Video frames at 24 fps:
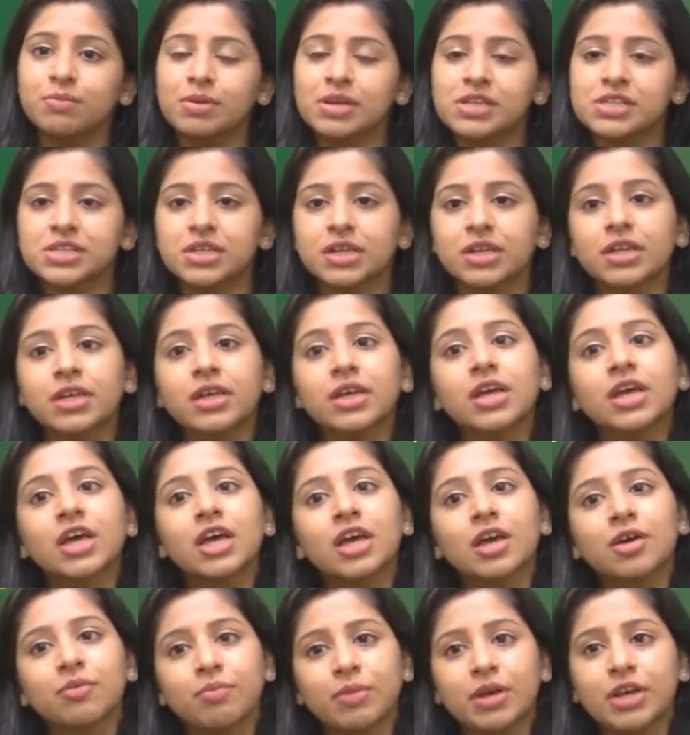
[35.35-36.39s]
Basically,
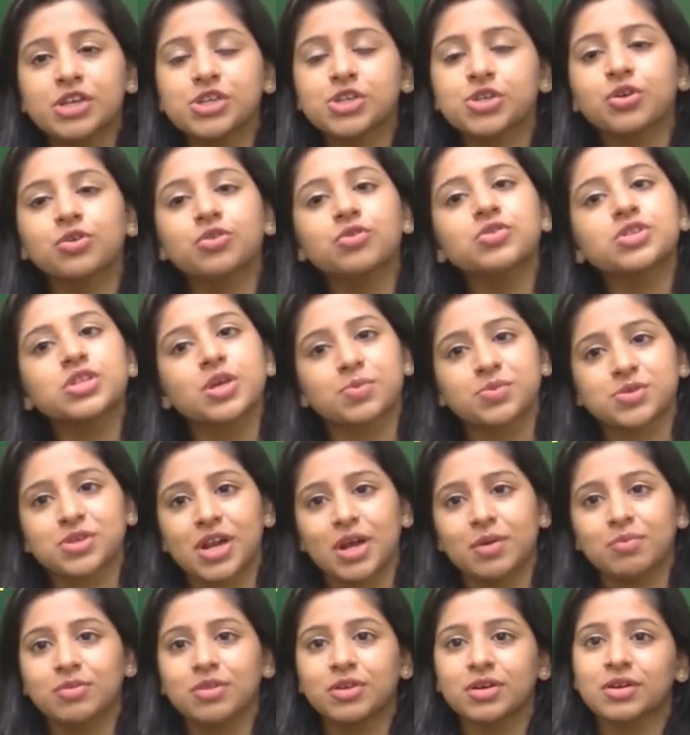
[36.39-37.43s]
make sure to
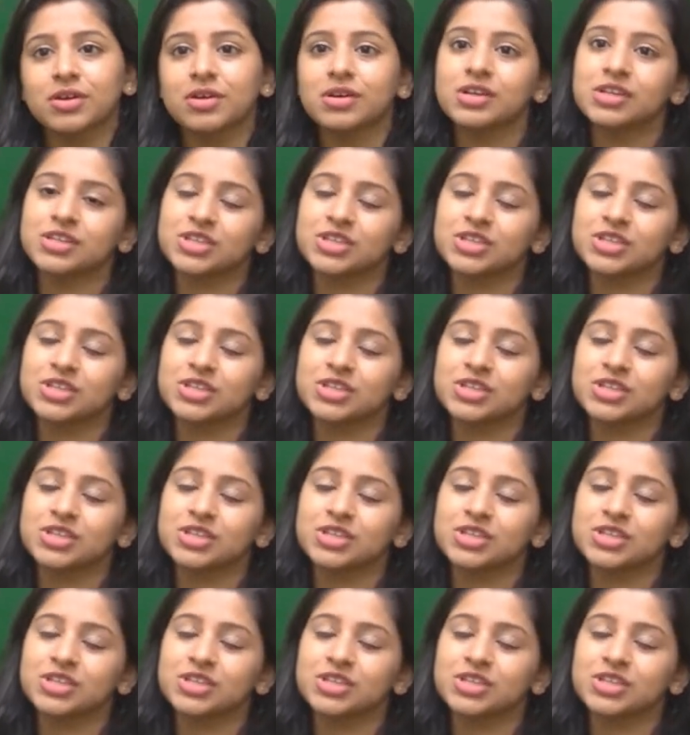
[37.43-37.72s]
subscribe the